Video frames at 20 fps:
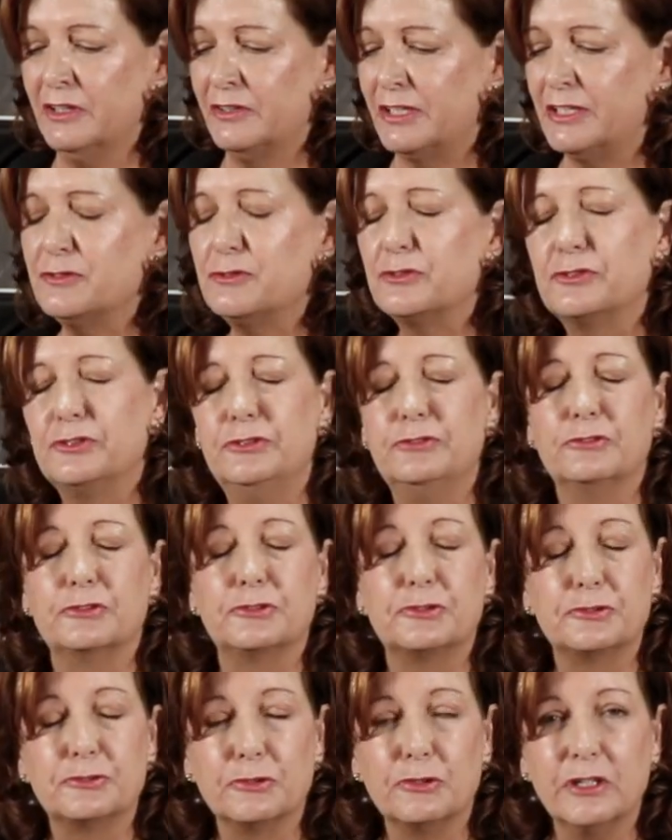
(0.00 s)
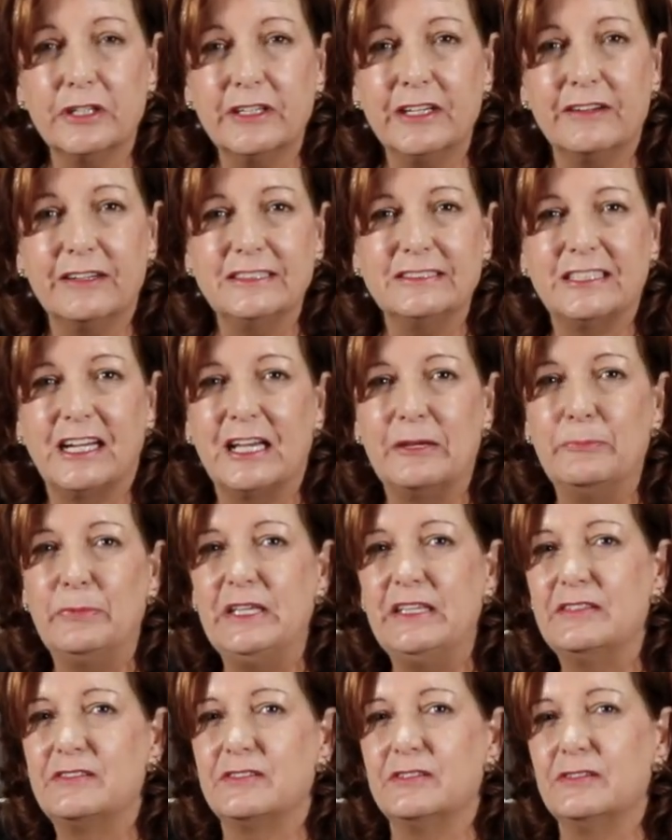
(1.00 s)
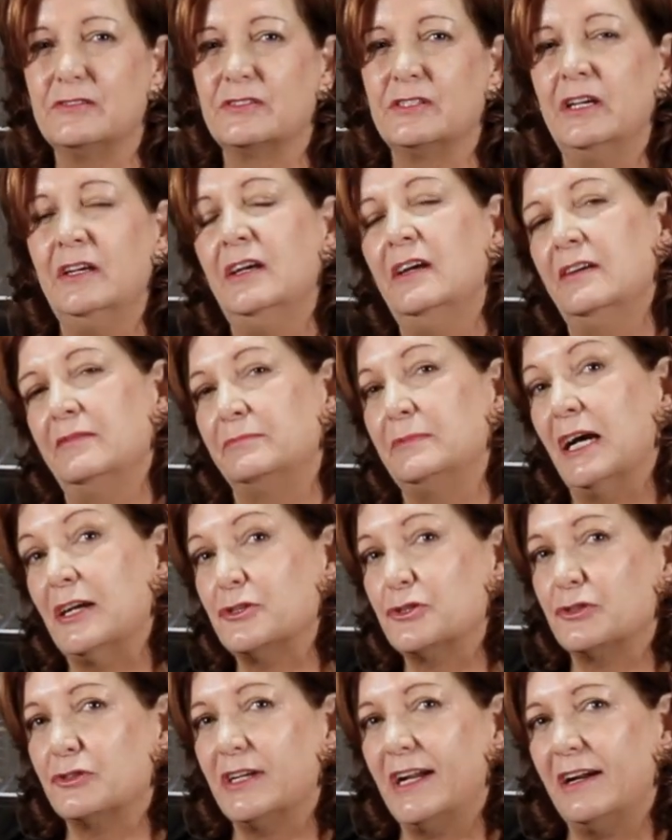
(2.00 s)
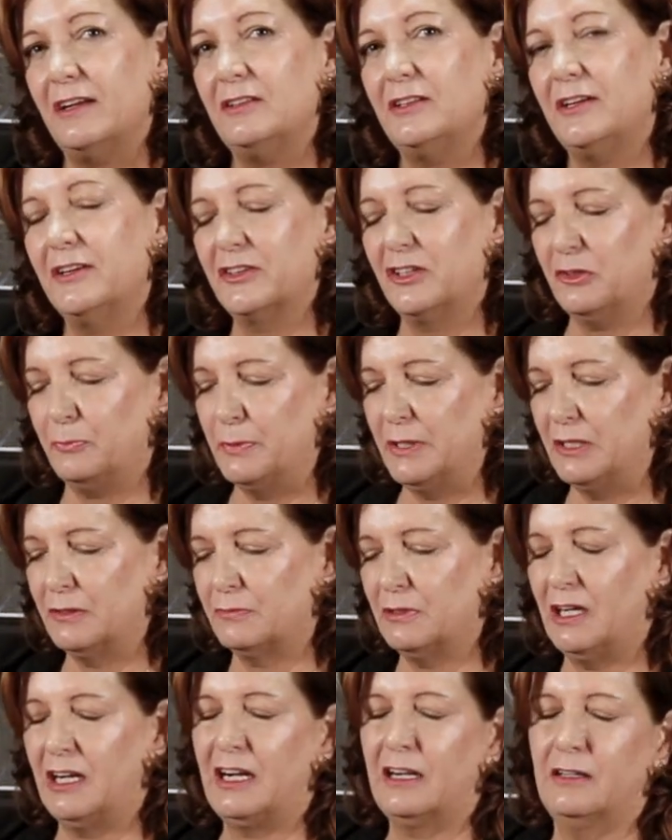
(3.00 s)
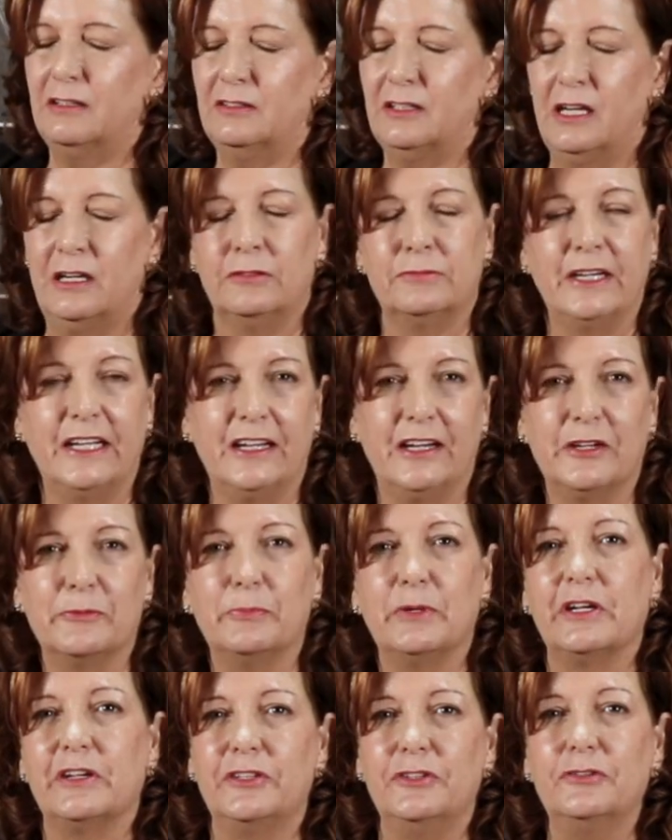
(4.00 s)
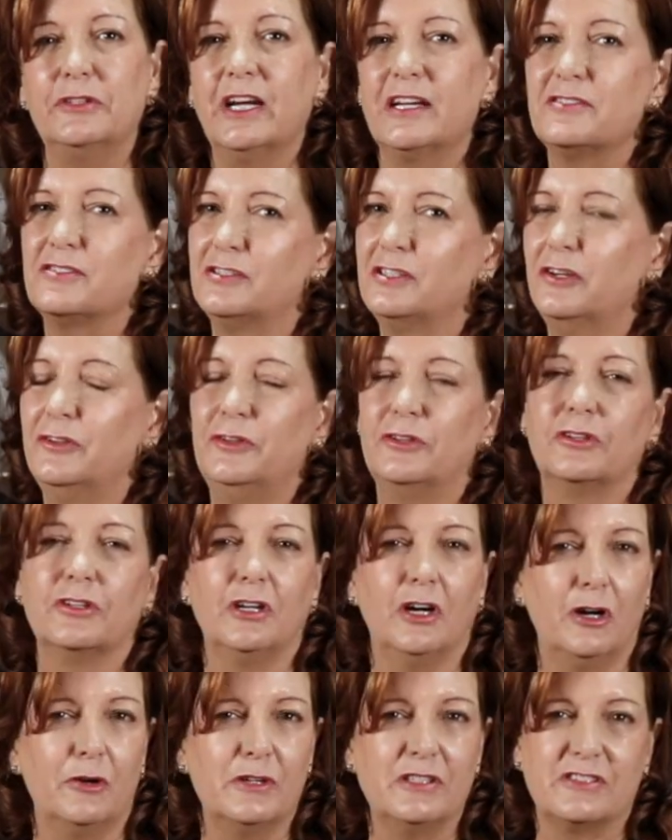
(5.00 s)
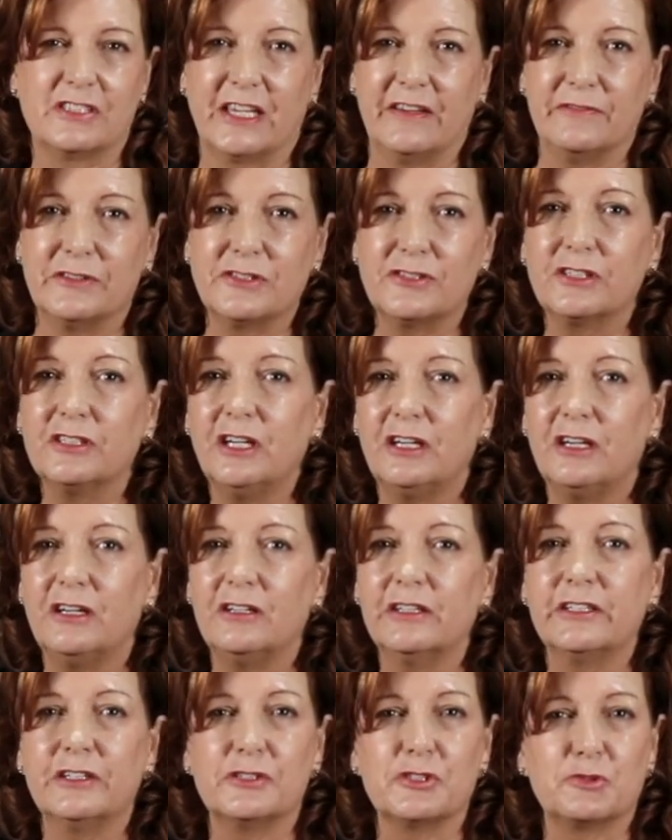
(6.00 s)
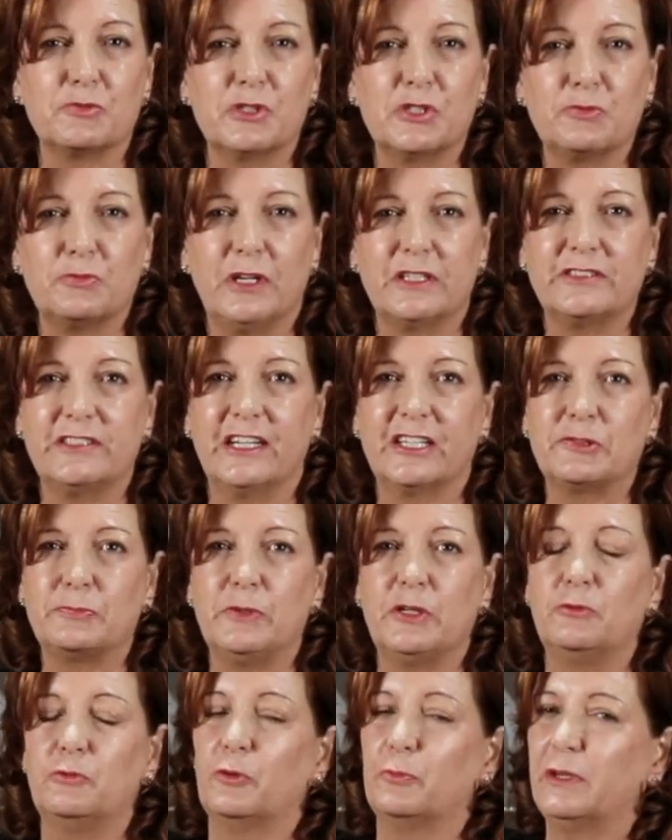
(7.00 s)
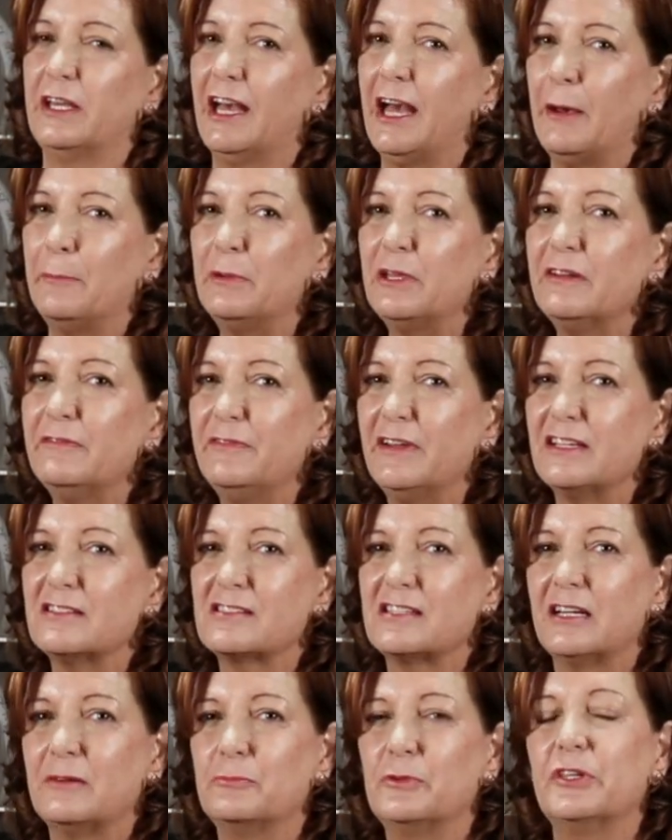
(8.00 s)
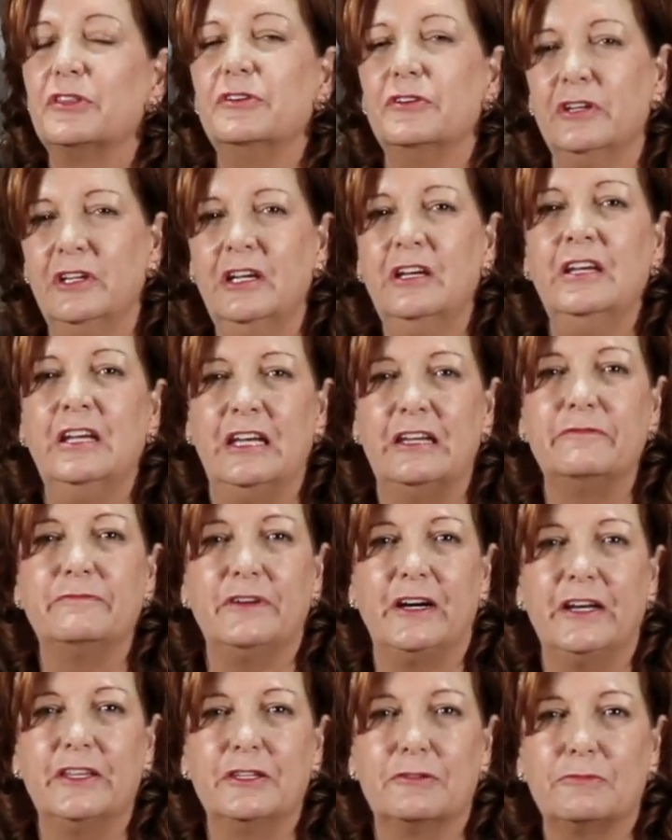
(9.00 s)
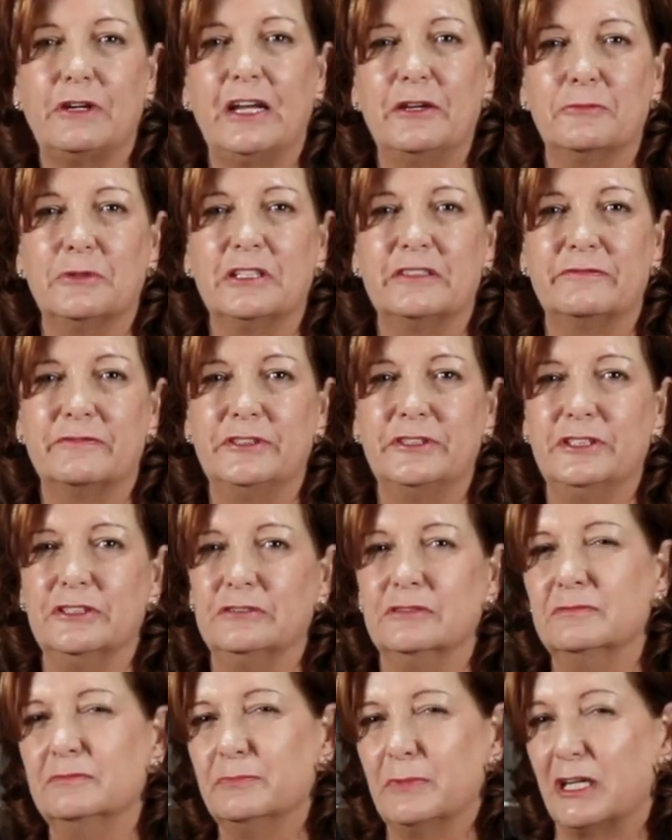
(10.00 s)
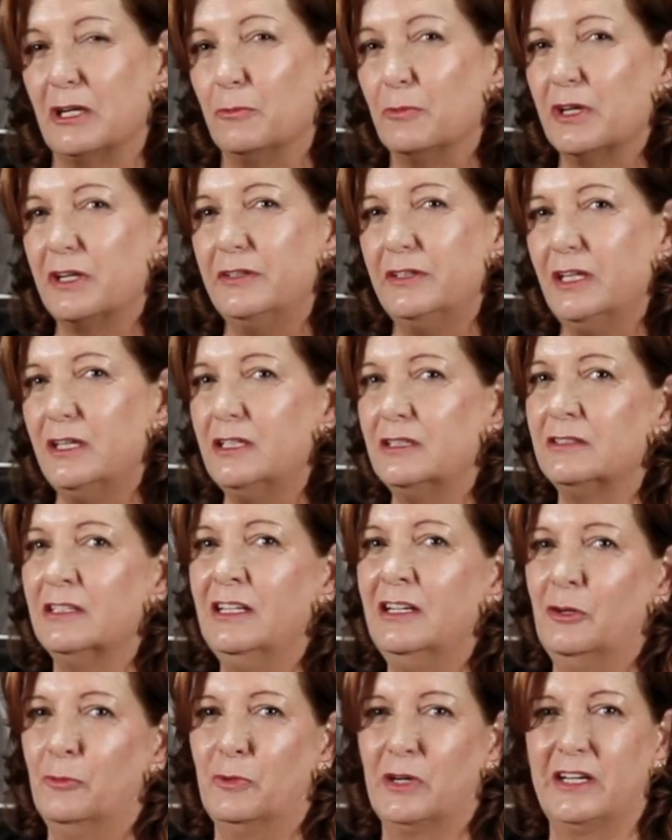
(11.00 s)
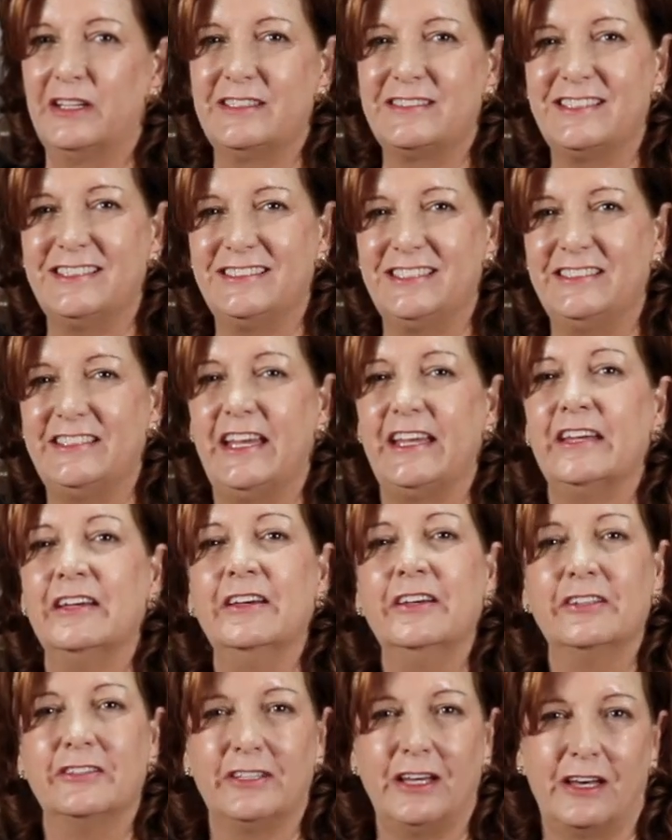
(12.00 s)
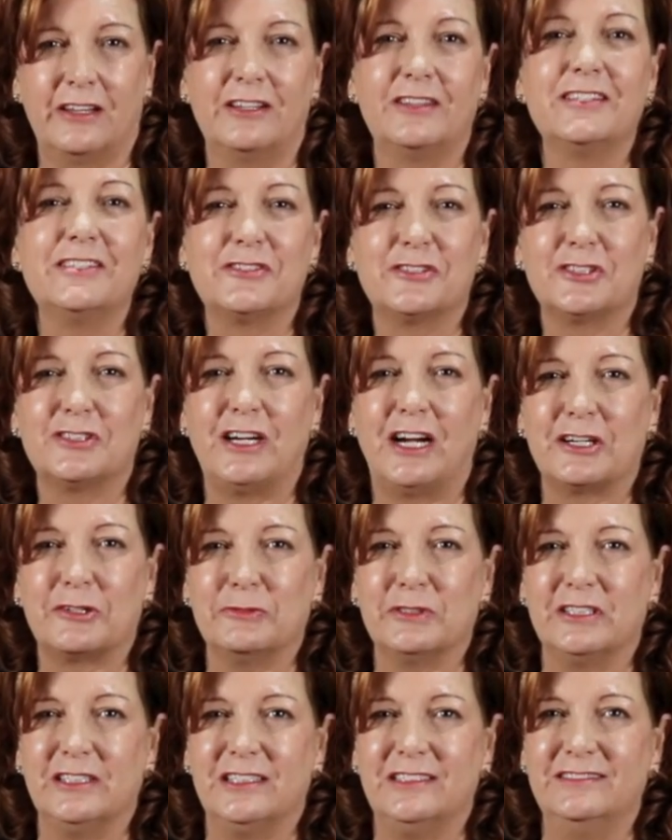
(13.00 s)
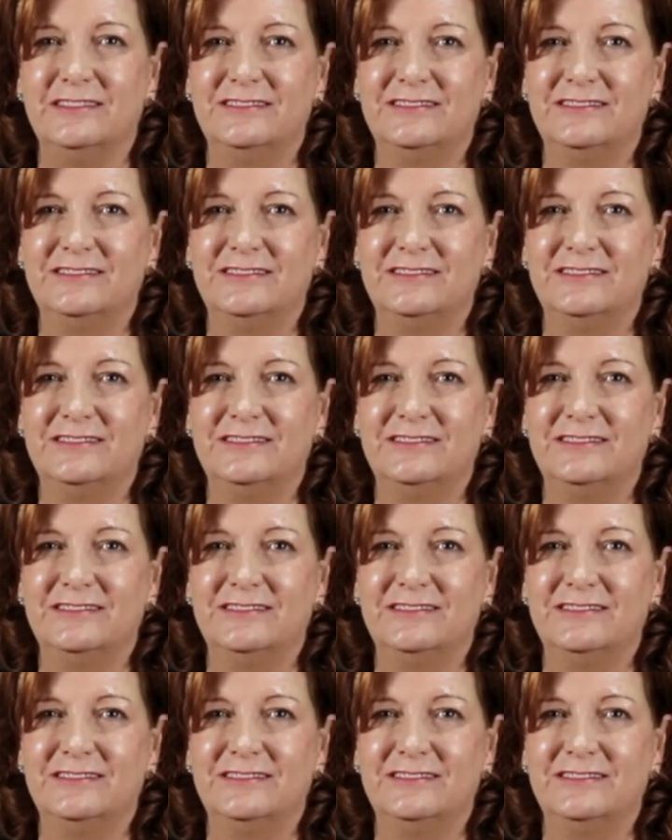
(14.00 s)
These are two extraordinary timepieces. Not sure how long they'll be around, but you guys know you can always give us a call here at Swiss Watch Expo. We'll be happy to FaceTime with you and find the right one for you. But I want to know, what is it today? Nautilus or Aquanaut?